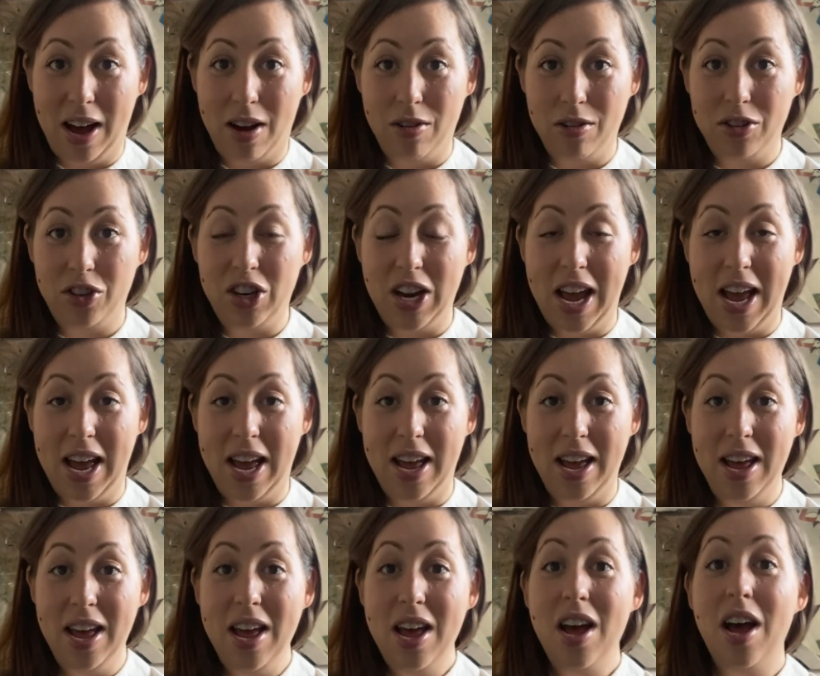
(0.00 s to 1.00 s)
I'll share
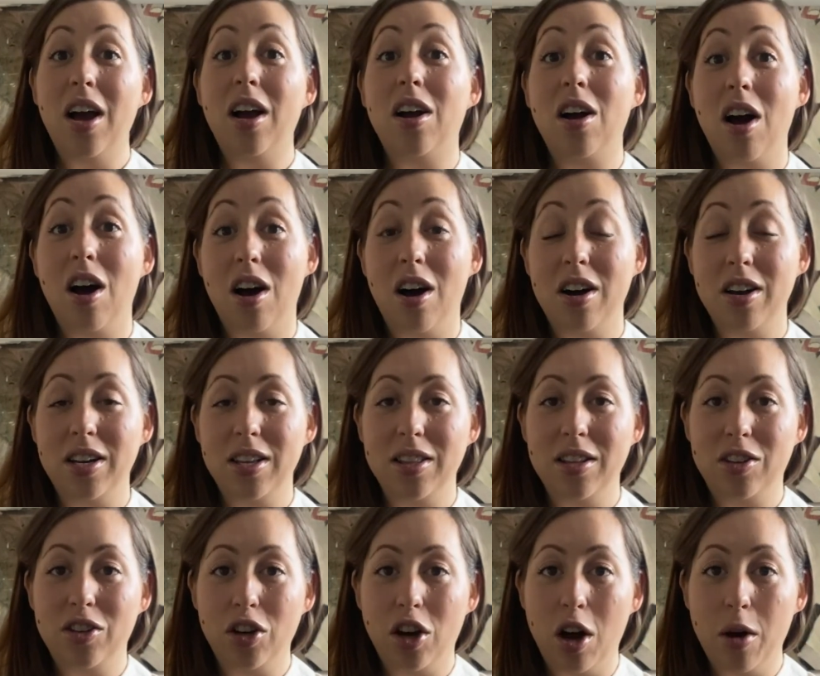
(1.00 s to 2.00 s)
a card in
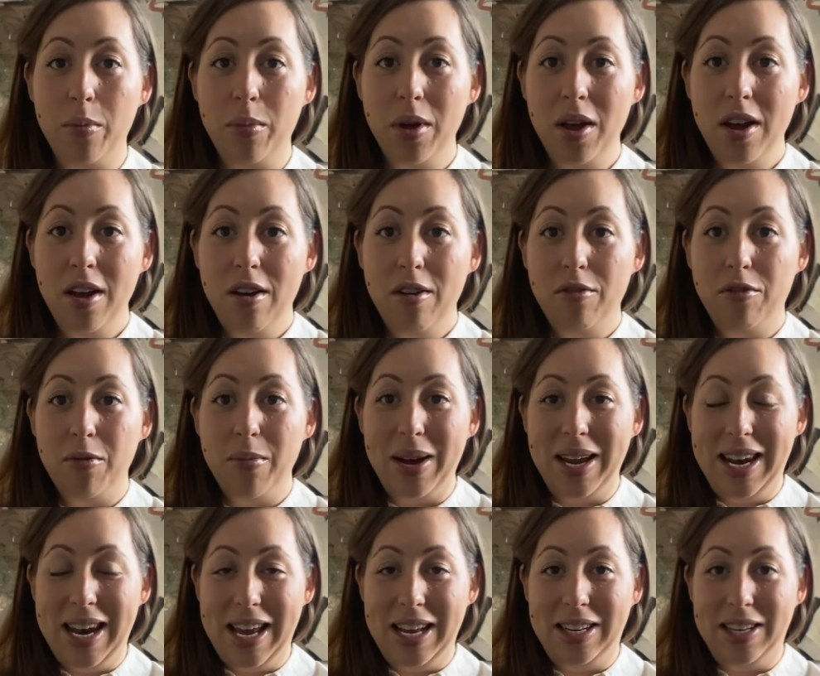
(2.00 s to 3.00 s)
the top for my
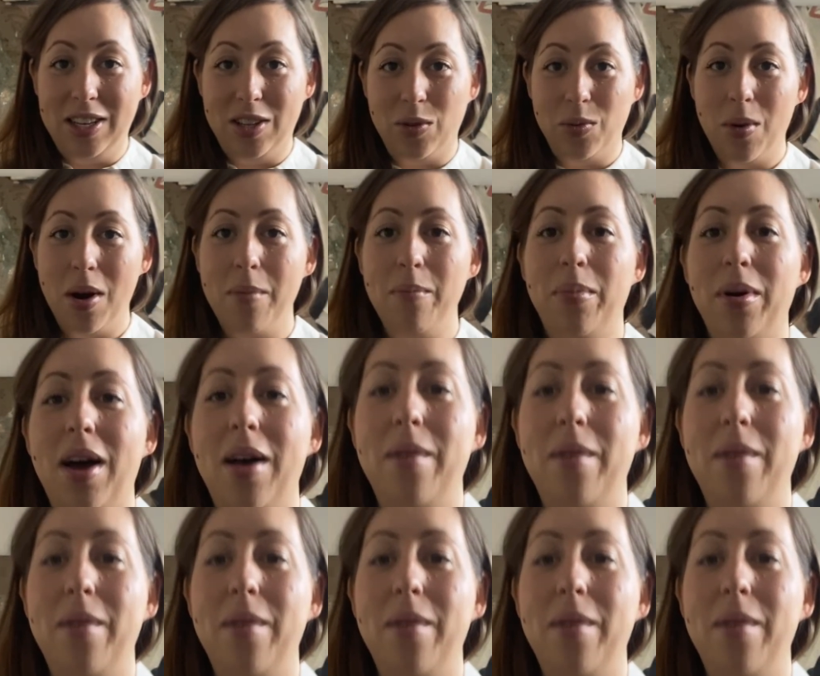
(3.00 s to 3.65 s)
latest one, but I